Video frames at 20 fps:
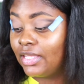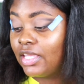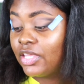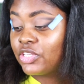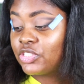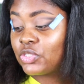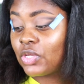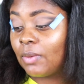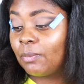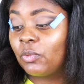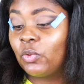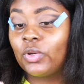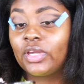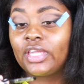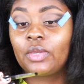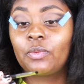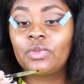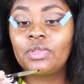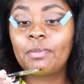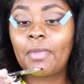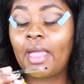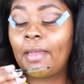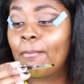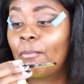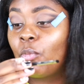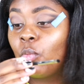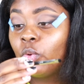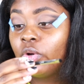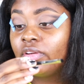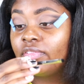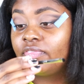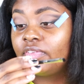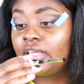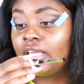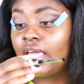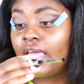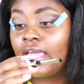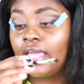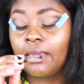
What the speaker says: So I'm going in with my Morphe